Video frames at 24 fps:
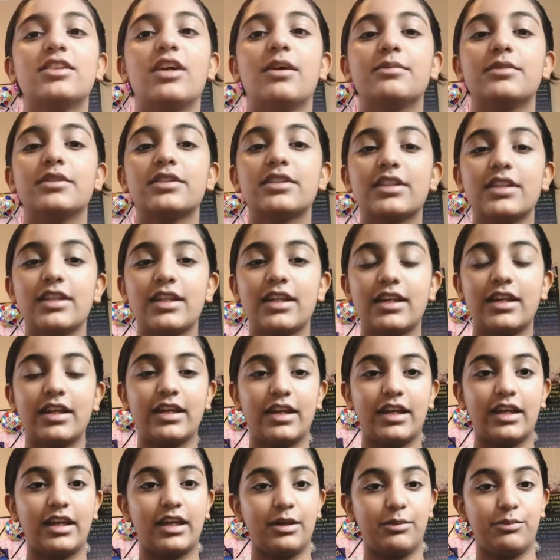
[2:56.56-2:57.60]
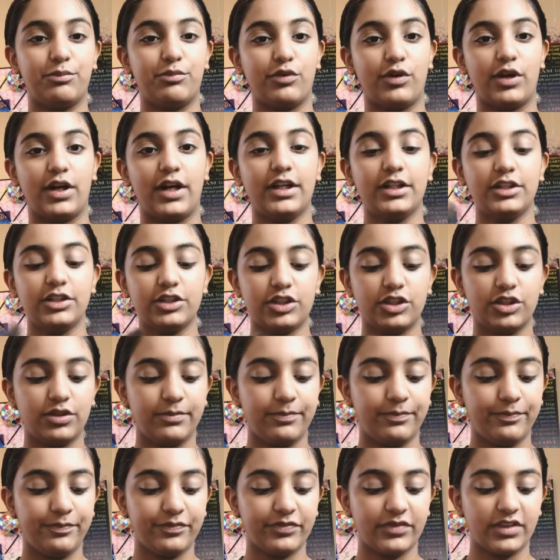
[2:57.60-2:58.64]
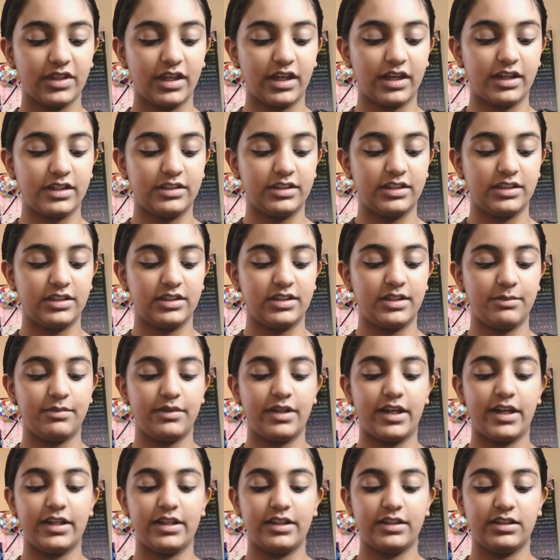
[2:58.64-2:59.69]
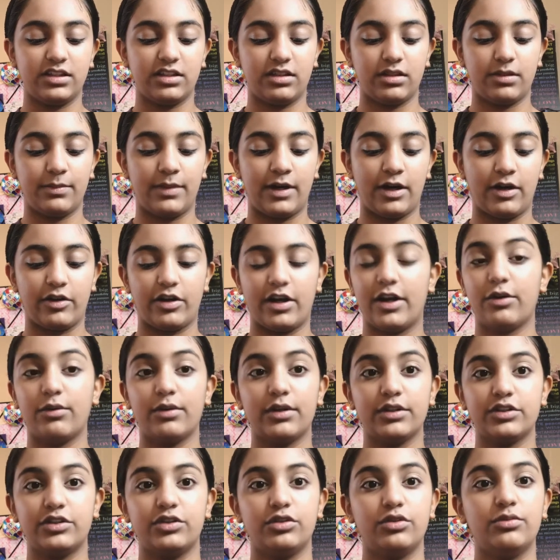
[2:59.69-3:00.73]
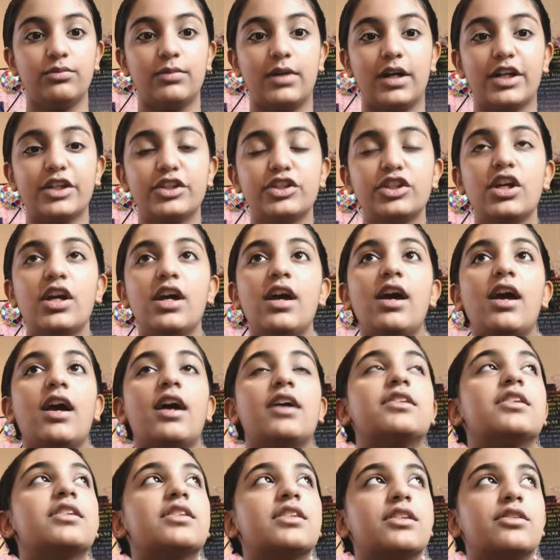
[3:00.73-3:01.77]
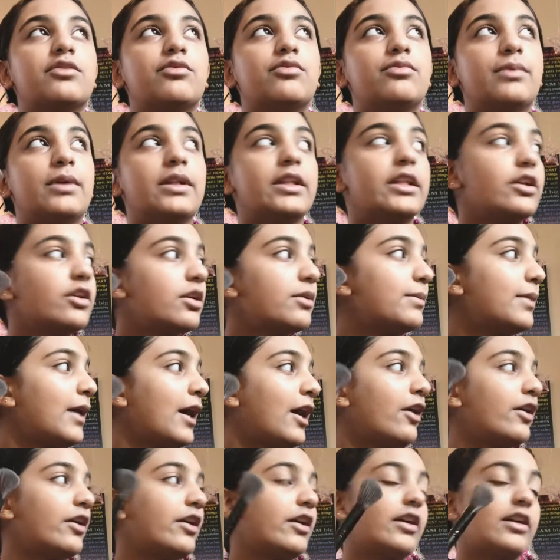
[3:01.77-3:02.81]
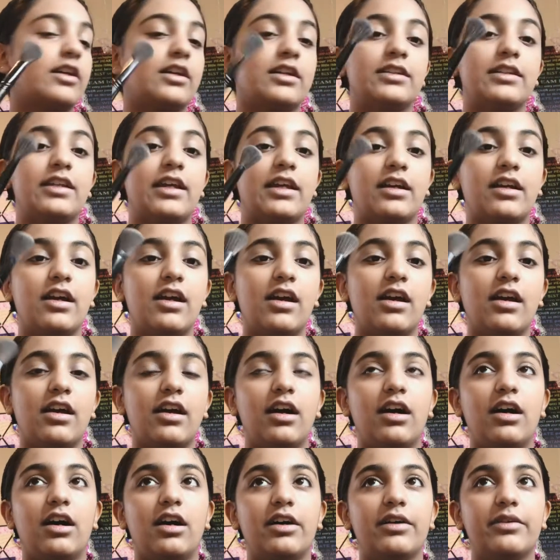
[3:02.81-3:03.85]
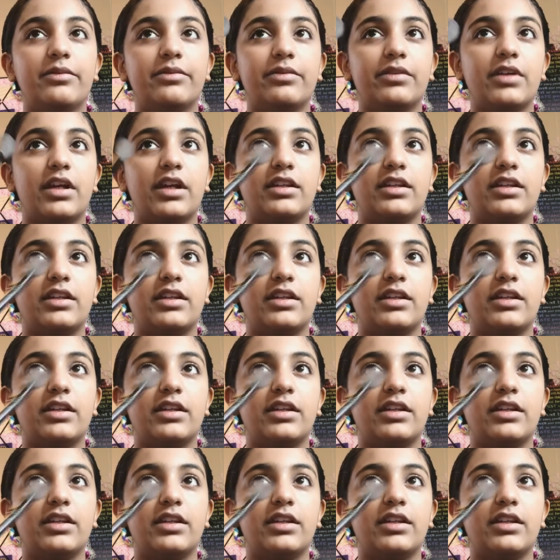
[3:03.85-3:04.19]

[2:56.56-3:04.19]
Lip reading: I'm just going to get a brush and just dip that into the powder. I don't want too much, and this is really good powder because like it